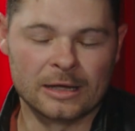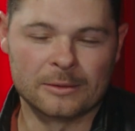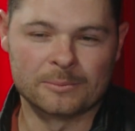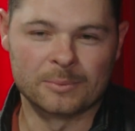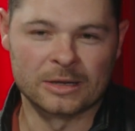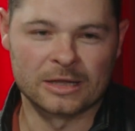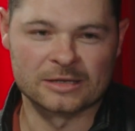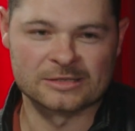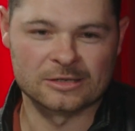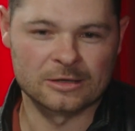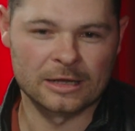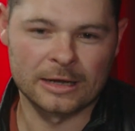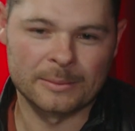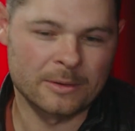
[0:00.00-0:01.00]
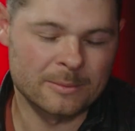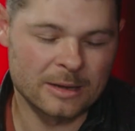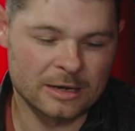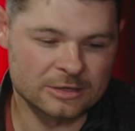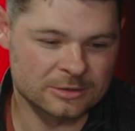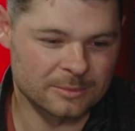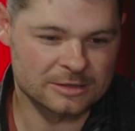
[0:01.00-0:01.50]
Because they're like, I'm going to
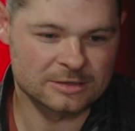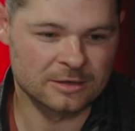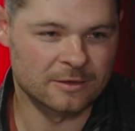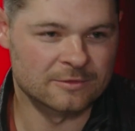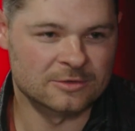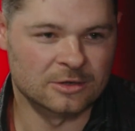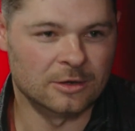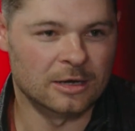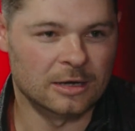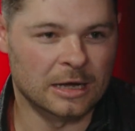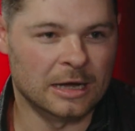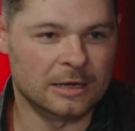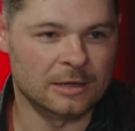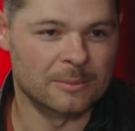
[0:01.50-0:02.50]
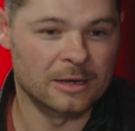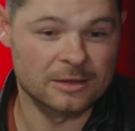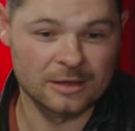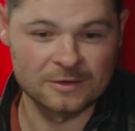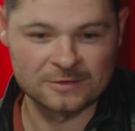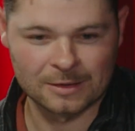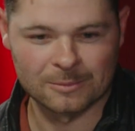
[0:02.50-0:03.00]
manage it myself, so I can make
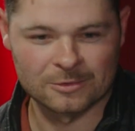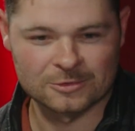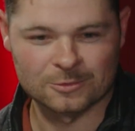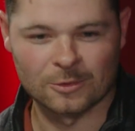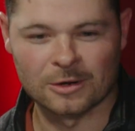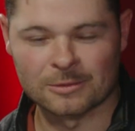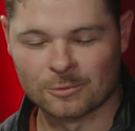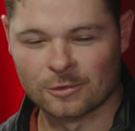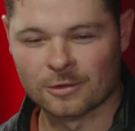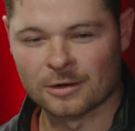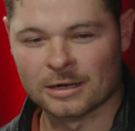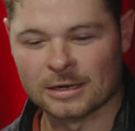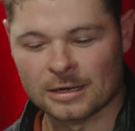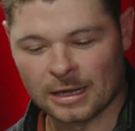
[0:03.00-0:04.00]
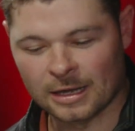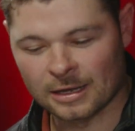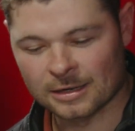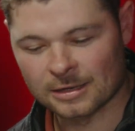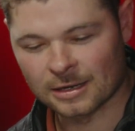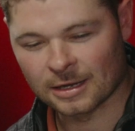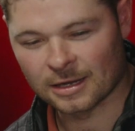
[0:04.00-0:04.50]
these numbers work more. And
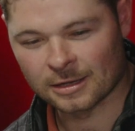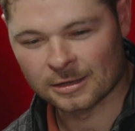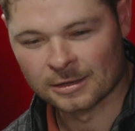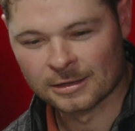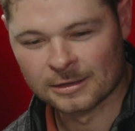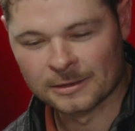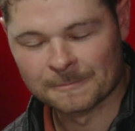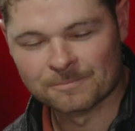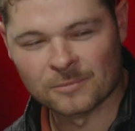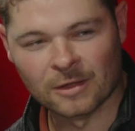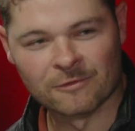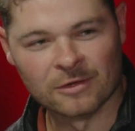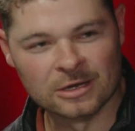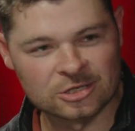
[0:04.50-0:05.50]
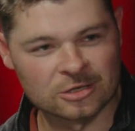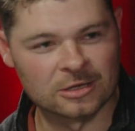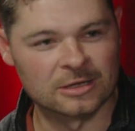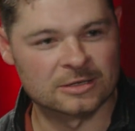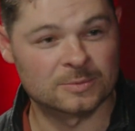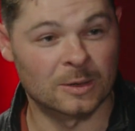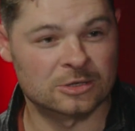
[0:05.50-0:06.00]
eventually,
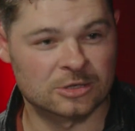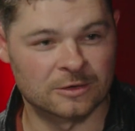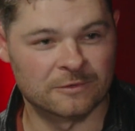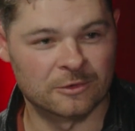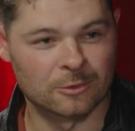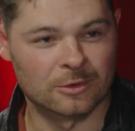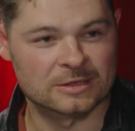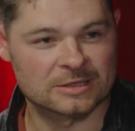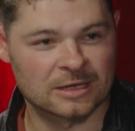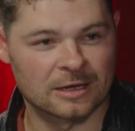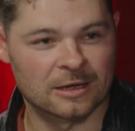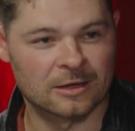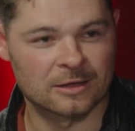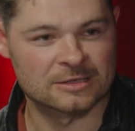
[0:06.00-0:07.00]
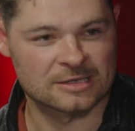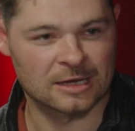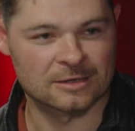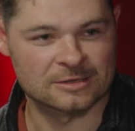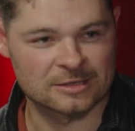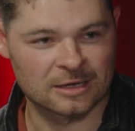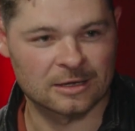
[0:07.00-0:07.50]
especially if you want to scale, it
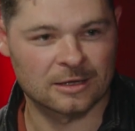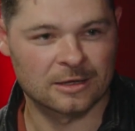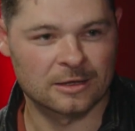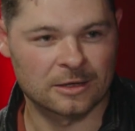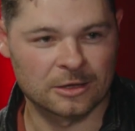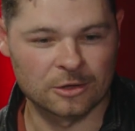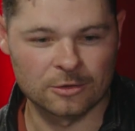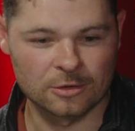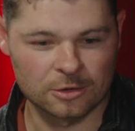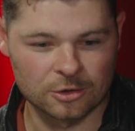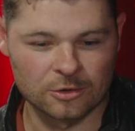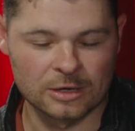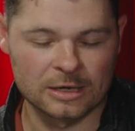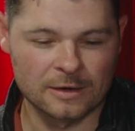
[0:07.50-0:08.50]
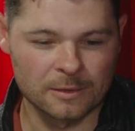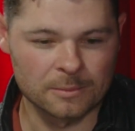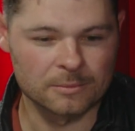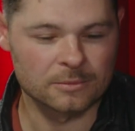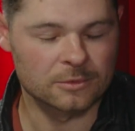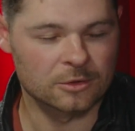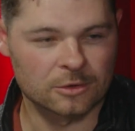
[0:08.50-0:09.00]
sounds like you need to.
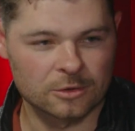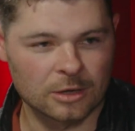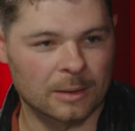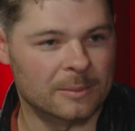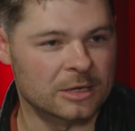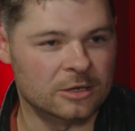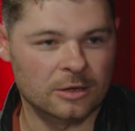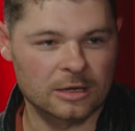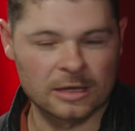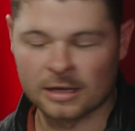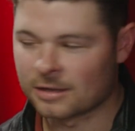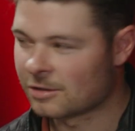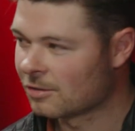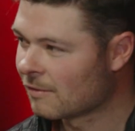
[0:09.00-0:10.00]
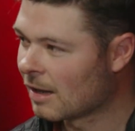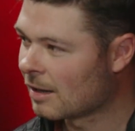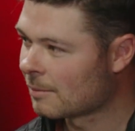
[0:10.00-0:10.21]
I mean, you got to